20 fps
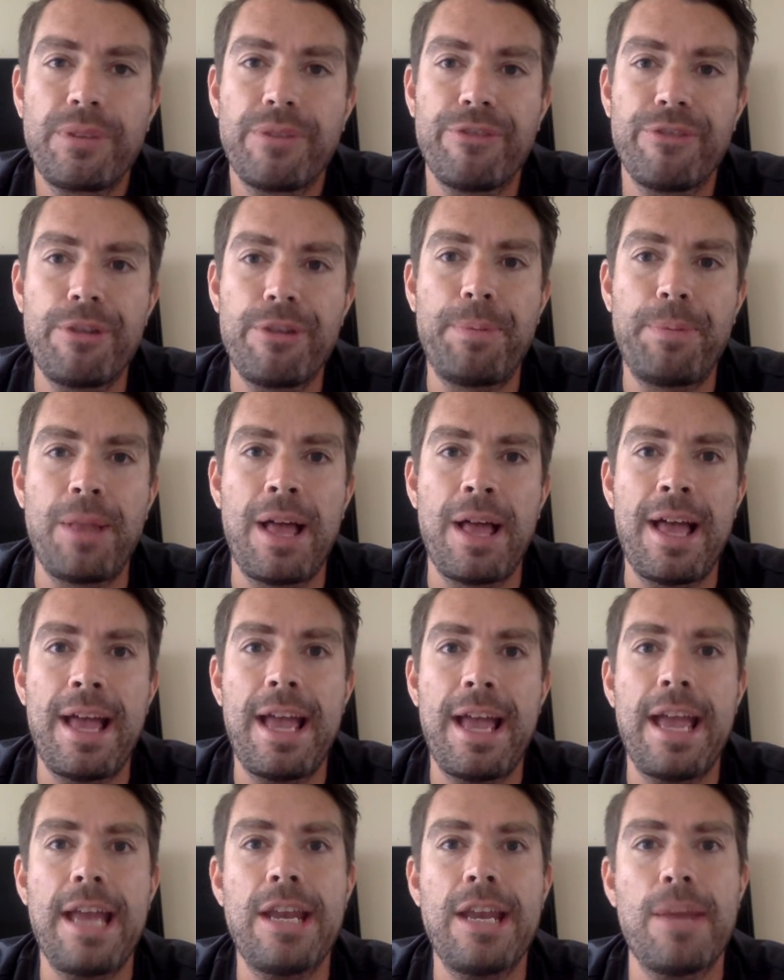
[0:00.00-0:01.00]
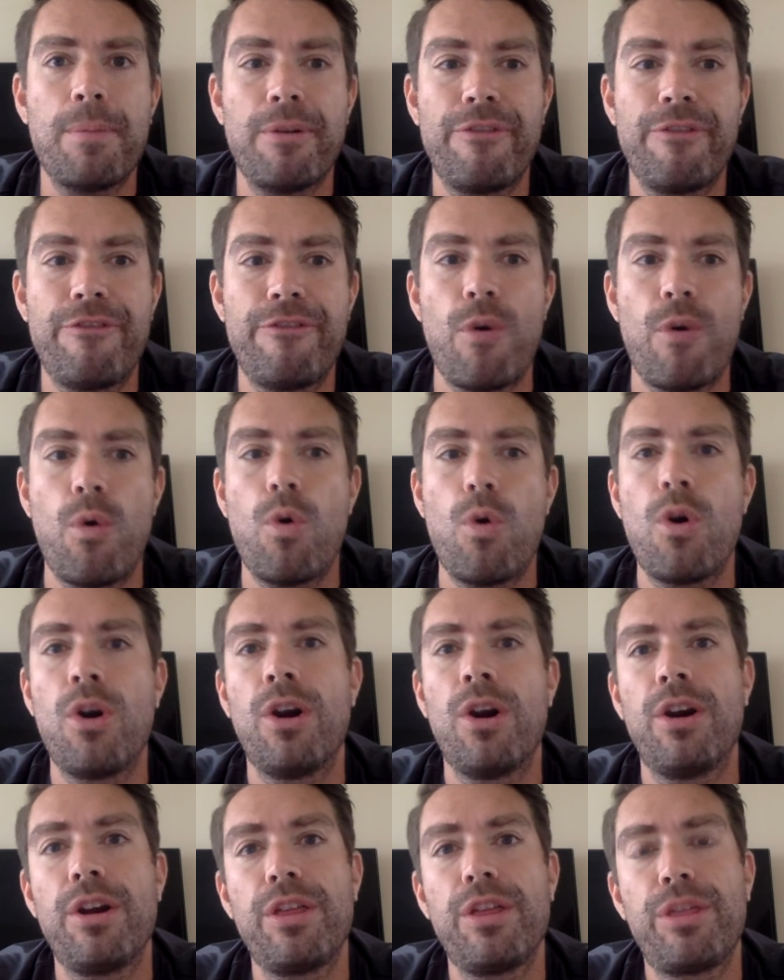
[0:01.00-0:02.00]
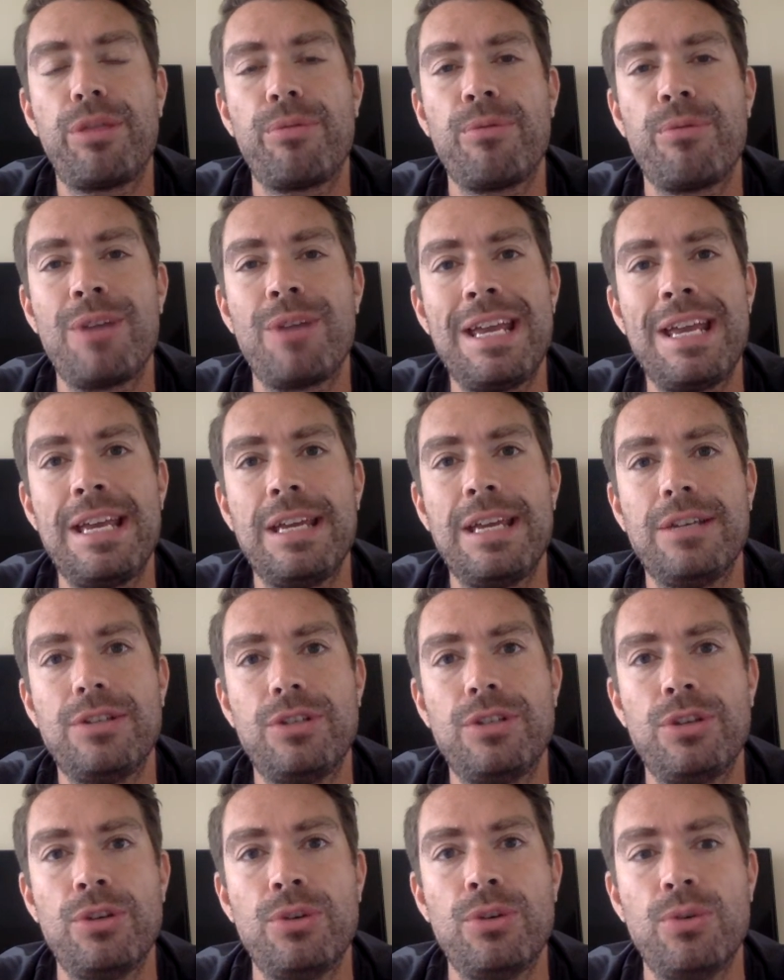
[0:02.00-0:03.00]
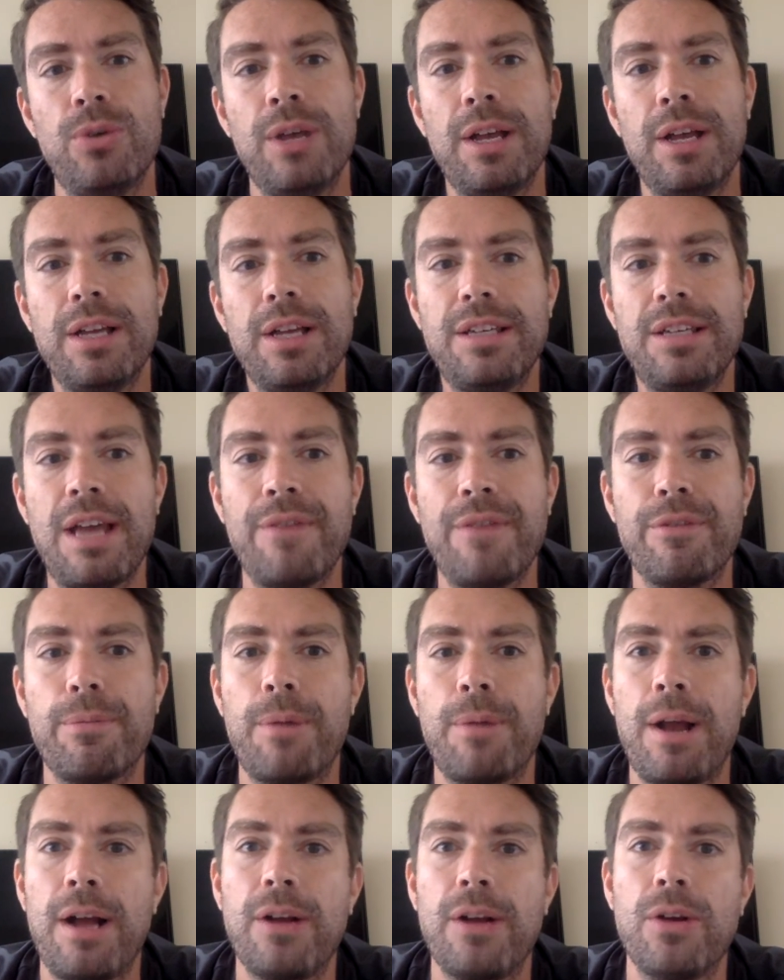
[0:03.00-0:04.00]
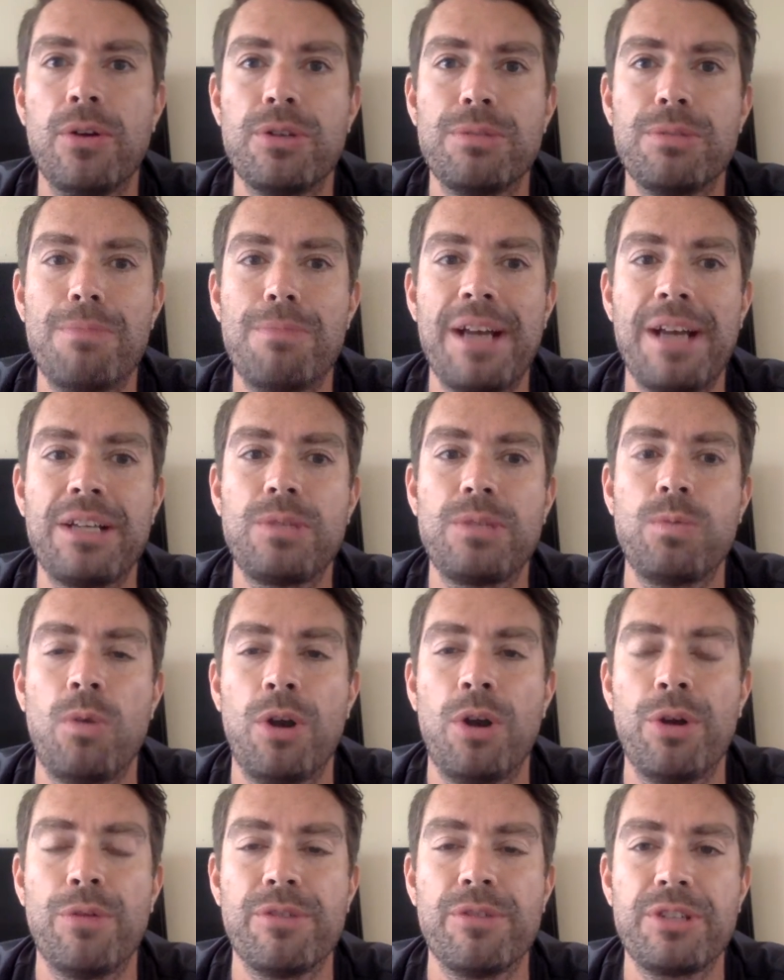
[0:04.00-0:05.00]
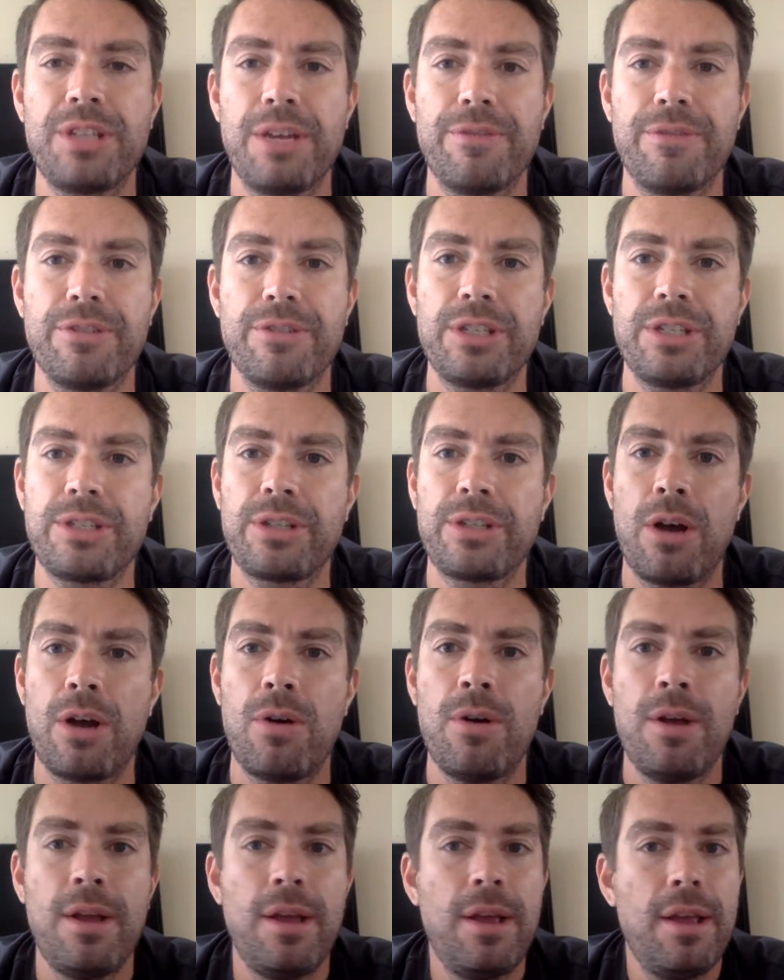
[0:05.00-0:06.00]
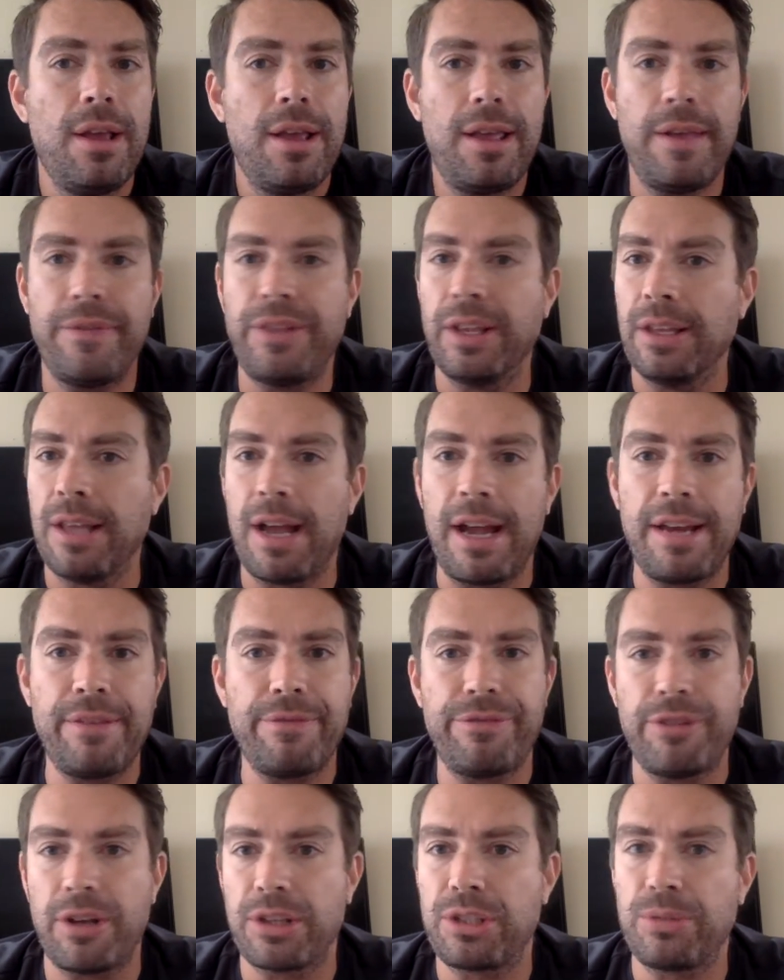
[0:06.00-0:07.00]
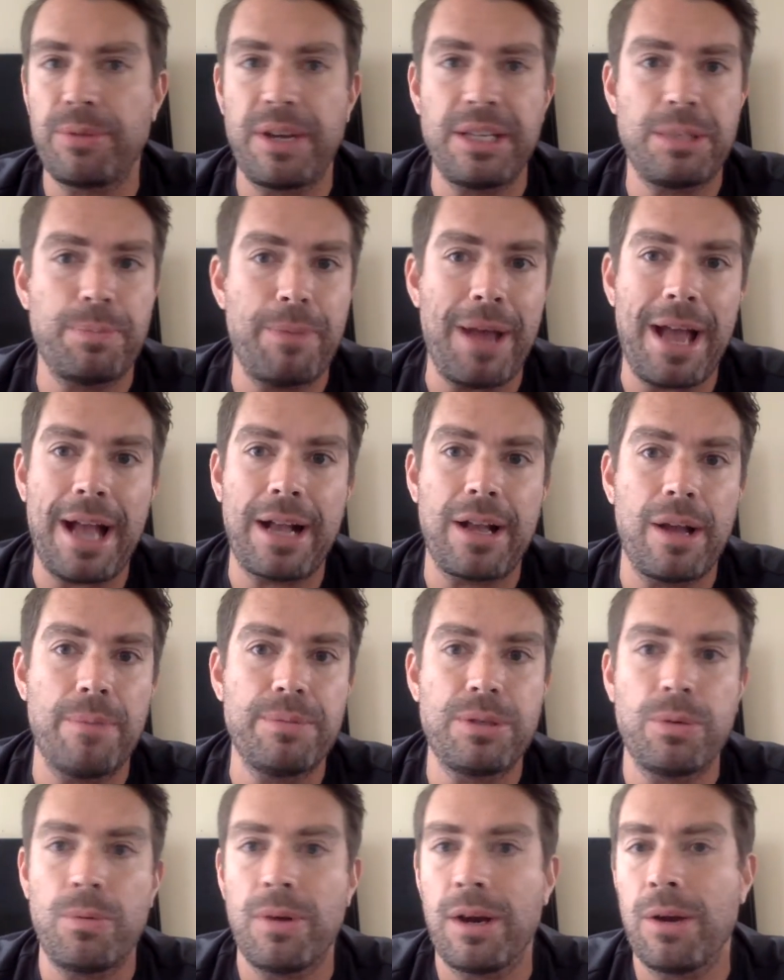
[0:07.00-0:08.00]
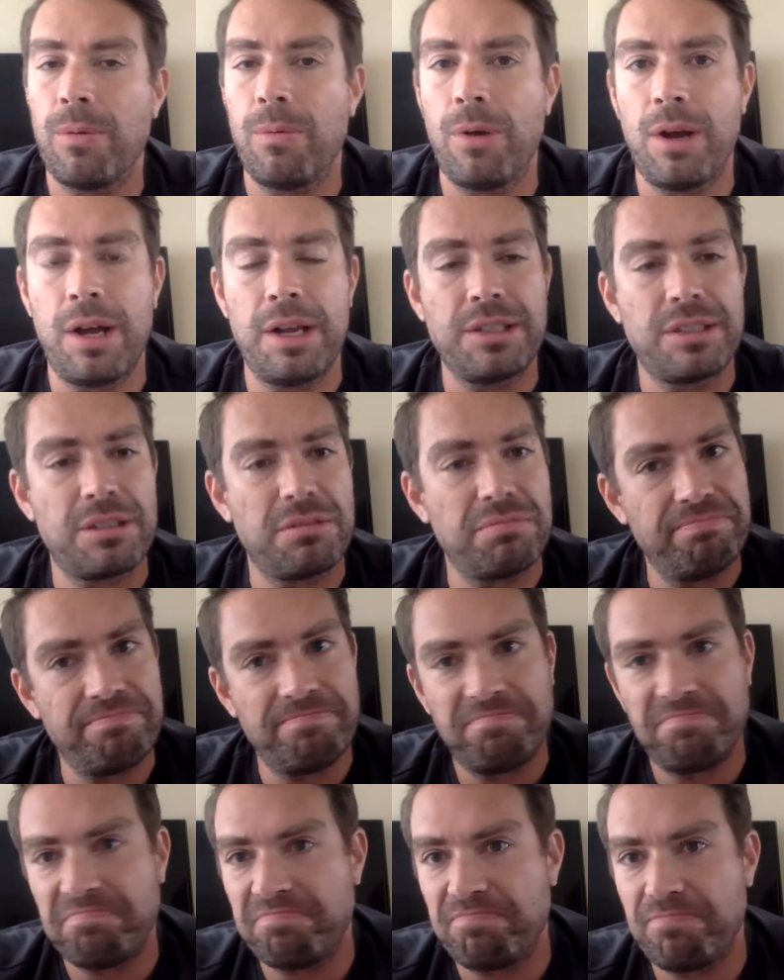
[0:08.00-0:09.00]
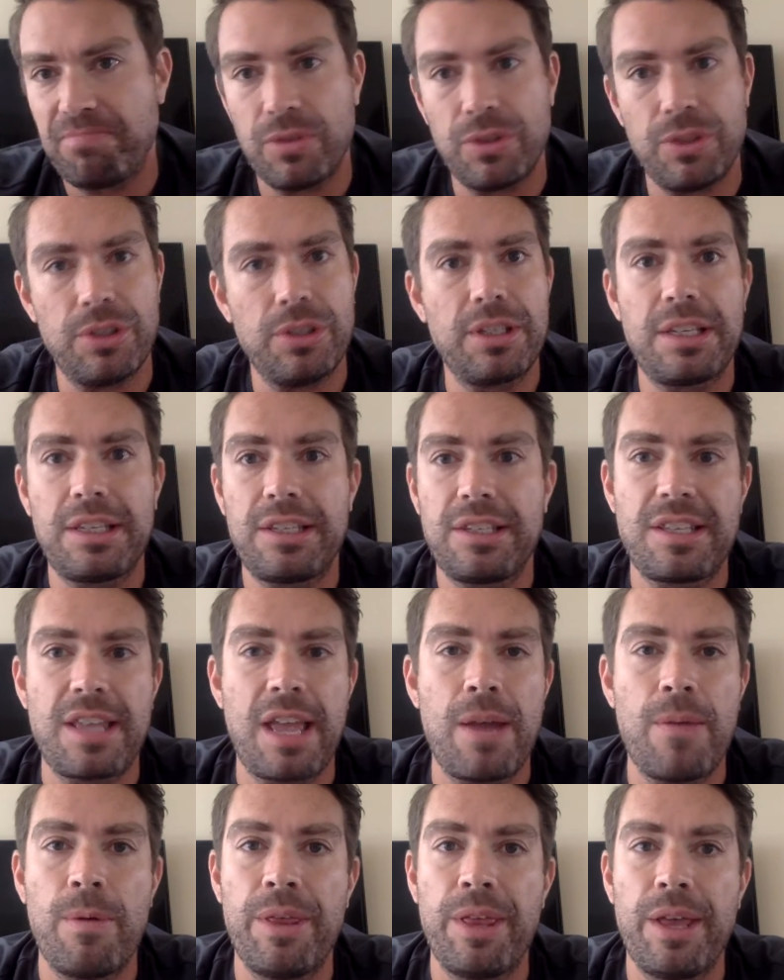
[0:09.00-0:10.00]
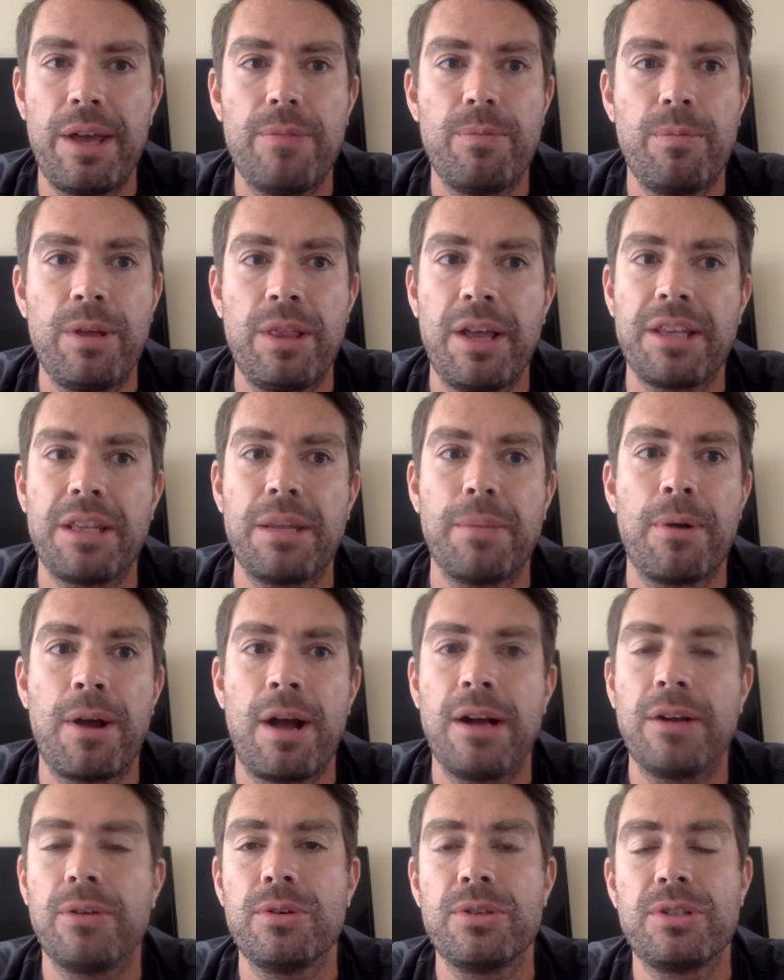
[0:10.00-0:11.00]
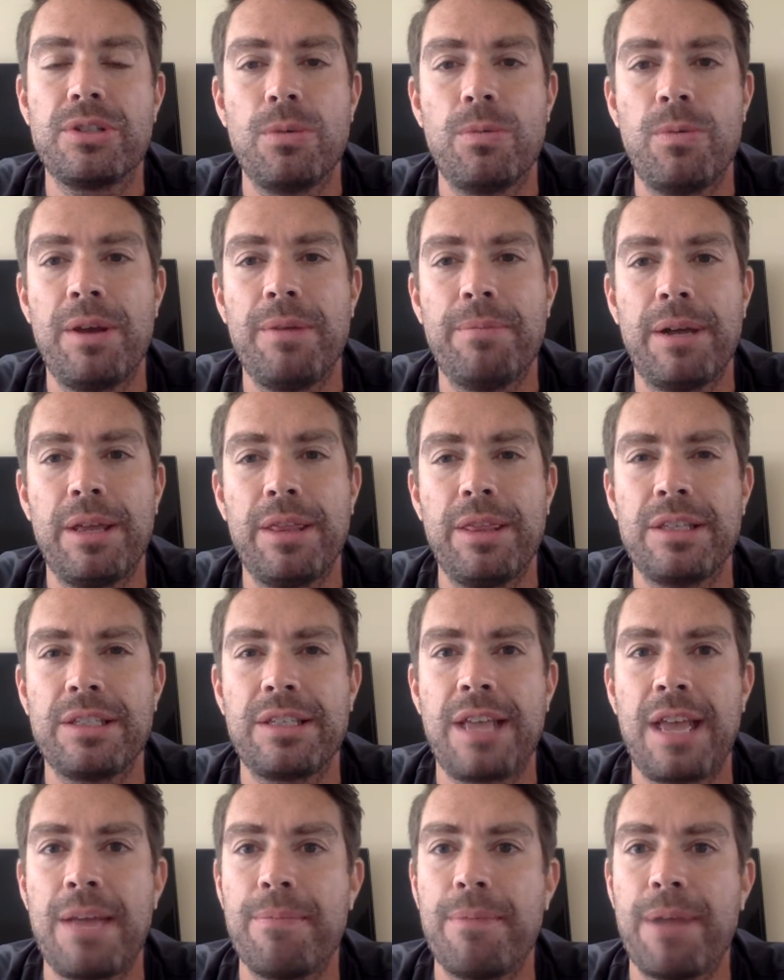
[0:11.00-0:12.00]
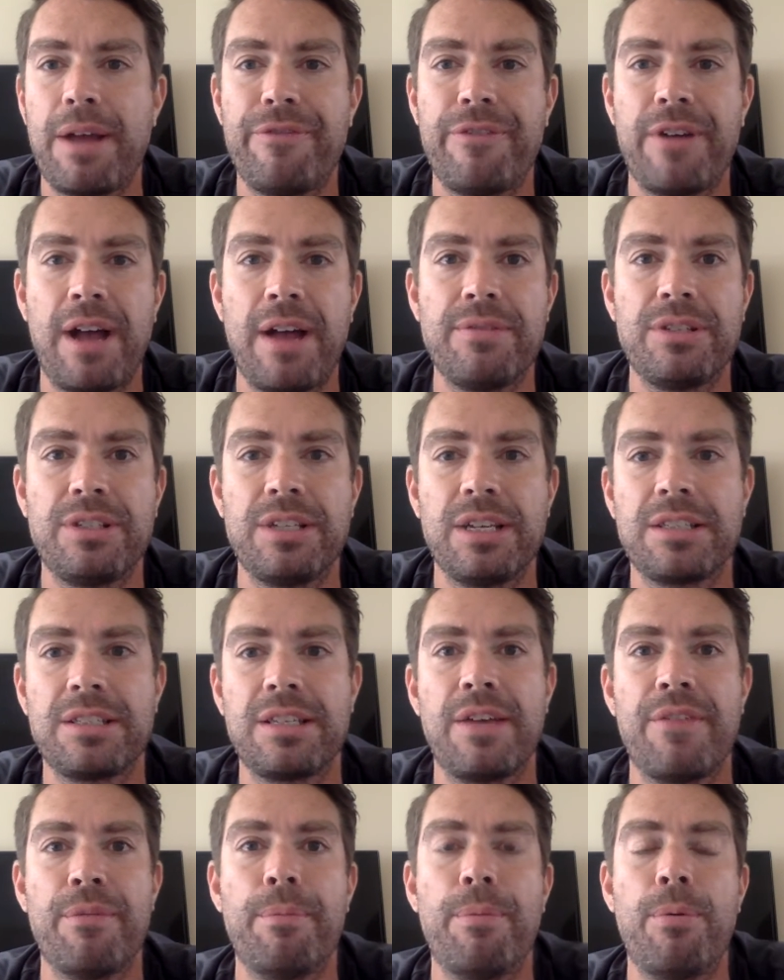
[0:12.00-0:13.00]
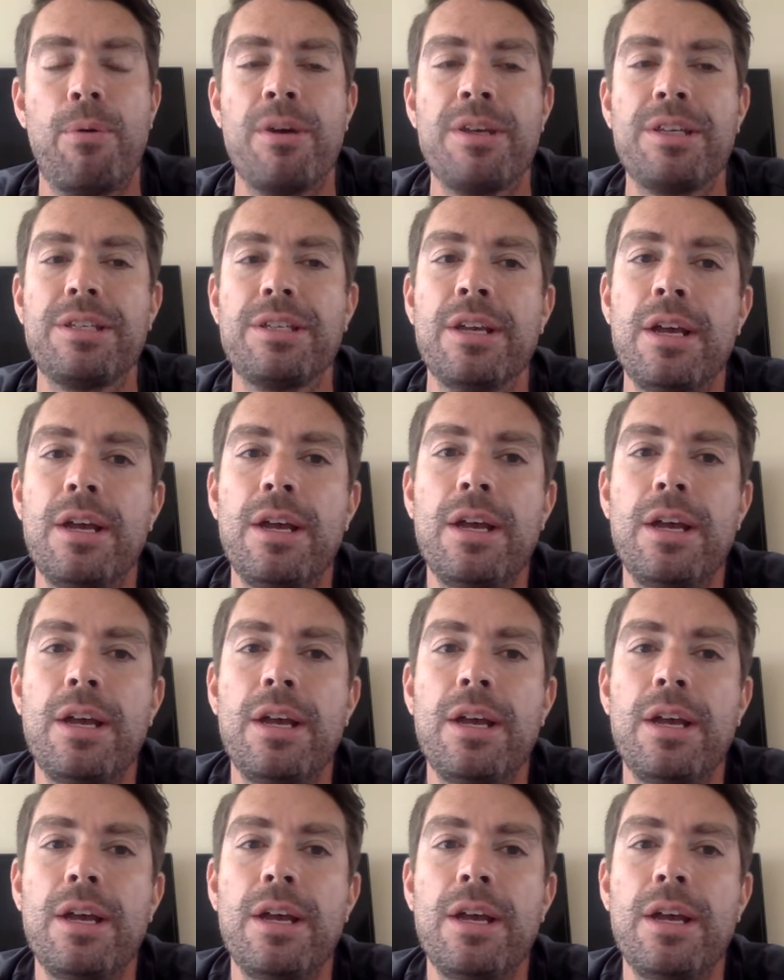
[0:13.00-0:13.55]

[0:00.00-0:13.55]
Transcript: free play, number 4-3-2. Denver Broncos -1 over San Francisco. If the line fluctuates back up to where it was, stay with it. We like the Broncos to win this game by 5, 6, 7 points.